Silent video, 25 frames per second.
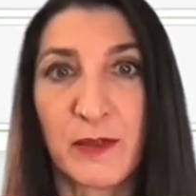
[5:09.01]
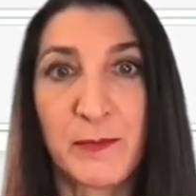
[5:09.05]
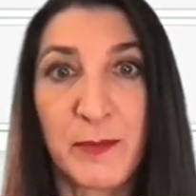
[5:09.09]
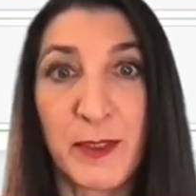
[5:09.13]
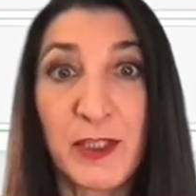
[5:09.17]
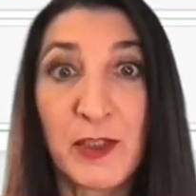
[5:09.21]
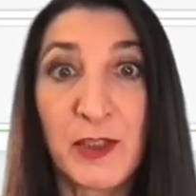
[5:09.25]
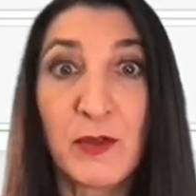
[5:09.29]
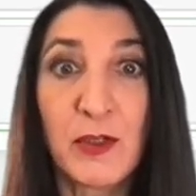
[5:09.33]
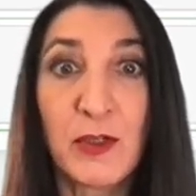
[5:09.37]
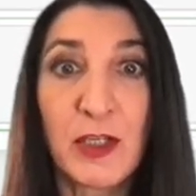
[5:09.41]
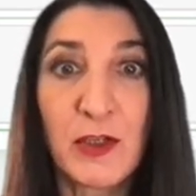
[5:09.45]

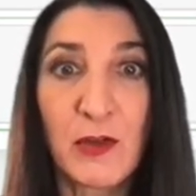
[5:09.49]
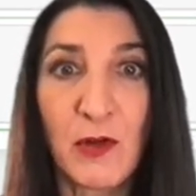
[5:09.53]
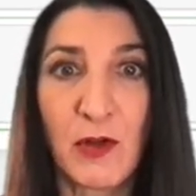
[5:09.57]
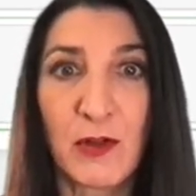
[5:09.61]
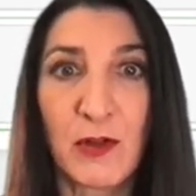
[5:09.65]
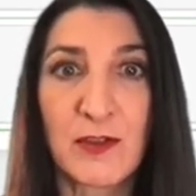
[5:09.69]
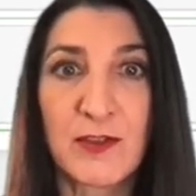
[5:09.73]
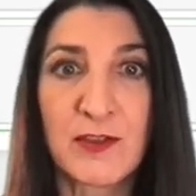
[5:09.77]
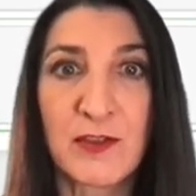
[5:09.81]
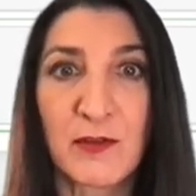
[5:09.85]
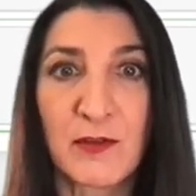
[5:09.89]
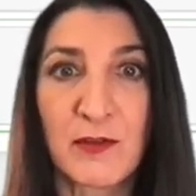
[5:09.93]
But you can
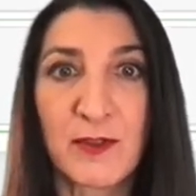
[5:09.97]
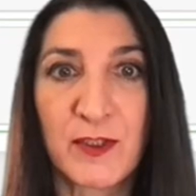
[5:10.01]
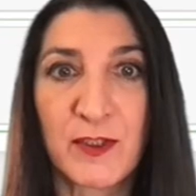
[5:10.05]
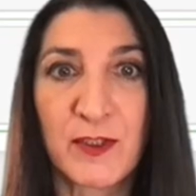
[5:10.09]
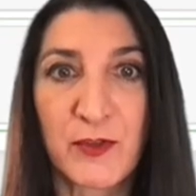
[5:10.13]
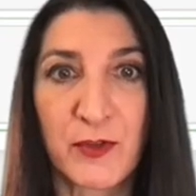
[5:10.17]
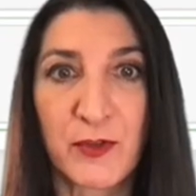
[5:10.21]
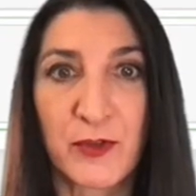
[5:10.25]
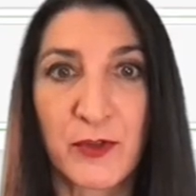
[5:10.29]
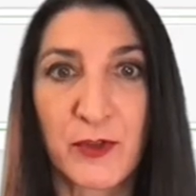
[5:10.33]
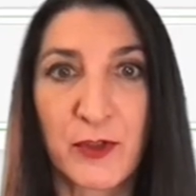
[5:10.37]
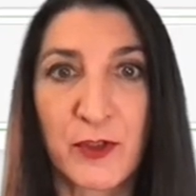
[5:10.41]
also
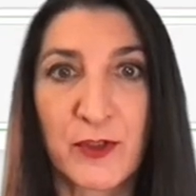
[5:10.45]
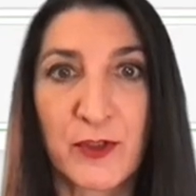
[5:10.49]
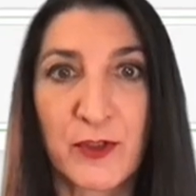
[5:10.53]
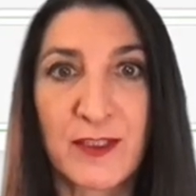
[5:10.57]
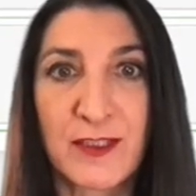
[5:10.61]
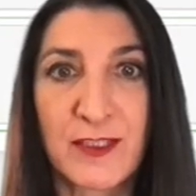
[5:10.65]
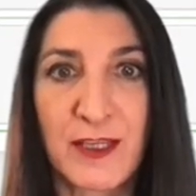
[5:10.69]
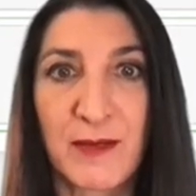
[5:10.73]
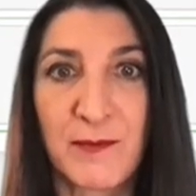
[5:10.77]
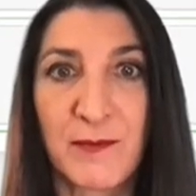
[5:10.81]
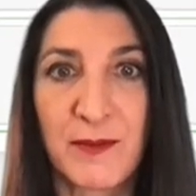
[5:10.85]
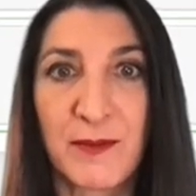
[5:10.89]
return
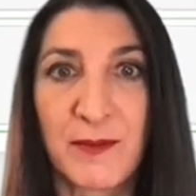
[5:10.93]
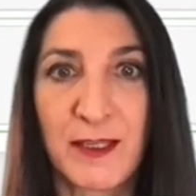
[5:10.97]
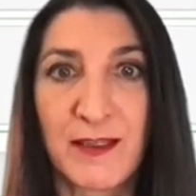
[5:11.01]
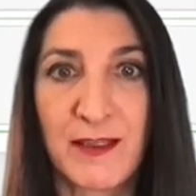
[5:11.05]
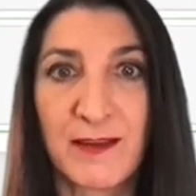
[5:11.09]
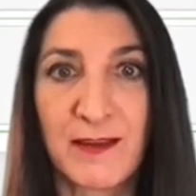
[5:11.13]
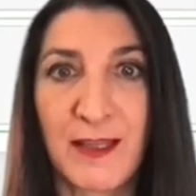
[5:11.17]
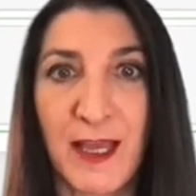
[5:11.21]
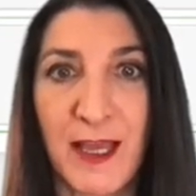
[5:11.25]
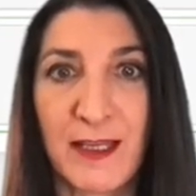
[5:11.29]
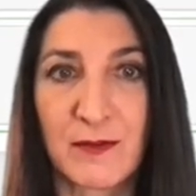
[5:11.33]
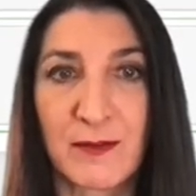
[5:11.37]

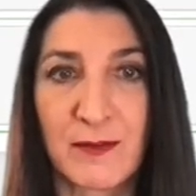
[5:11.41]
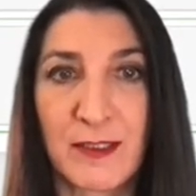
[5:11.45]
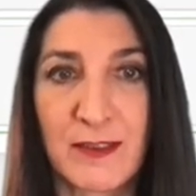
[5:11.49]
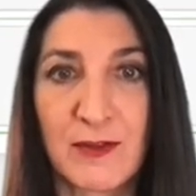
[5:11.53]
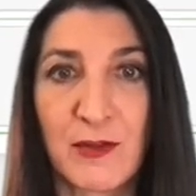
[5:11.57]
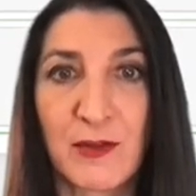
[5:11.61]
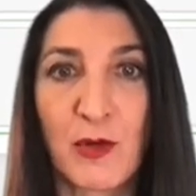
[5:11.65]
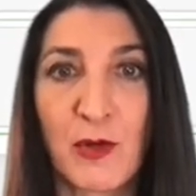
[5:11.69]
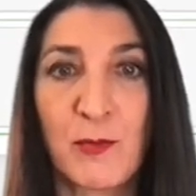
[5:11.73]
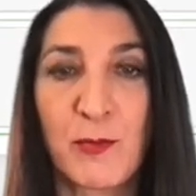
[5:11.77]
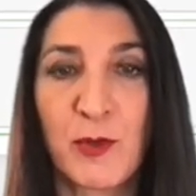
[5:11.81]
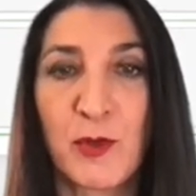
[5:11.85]
something that is
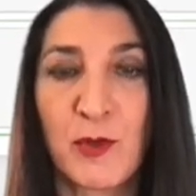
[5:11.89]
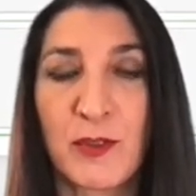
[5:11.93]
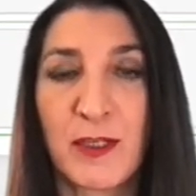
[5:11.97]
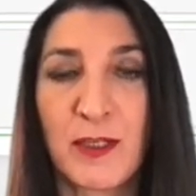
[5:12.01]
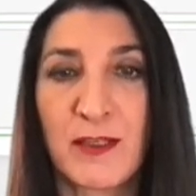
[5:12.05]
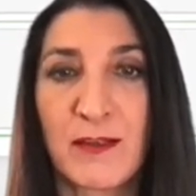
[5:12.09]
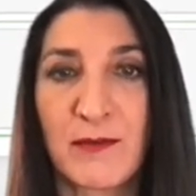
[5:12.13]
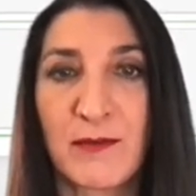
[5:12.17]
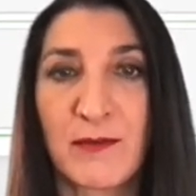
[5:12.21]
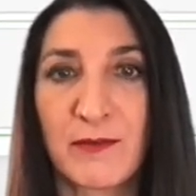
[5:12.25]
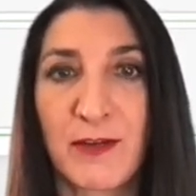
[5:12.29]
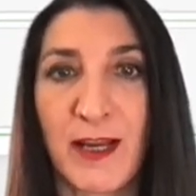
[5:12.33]

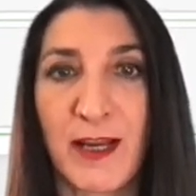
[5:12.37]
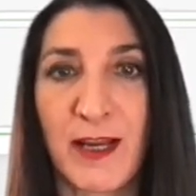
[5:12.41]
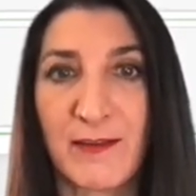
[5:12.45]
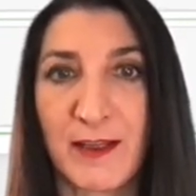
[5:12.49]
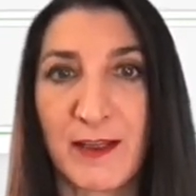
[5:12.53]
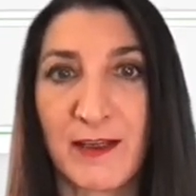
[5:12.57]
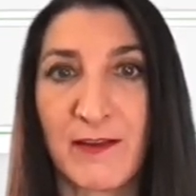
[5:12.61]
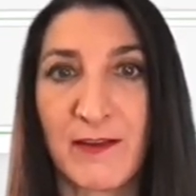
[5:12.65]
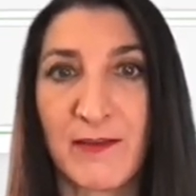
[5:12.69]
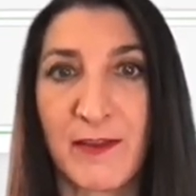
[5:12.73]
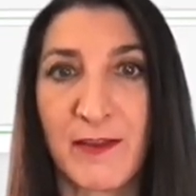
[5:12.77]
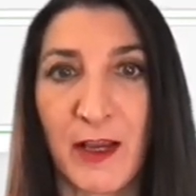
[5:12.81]
computed right
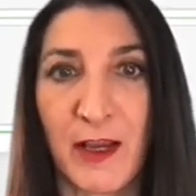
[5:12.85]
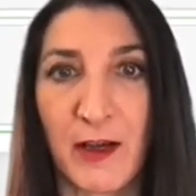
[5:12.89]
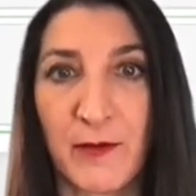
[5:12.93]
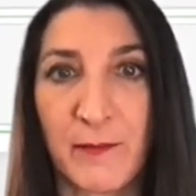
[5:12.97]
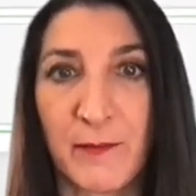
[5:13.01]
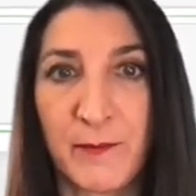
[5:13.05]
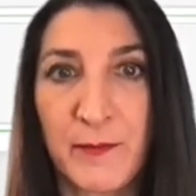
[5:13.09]
then and there.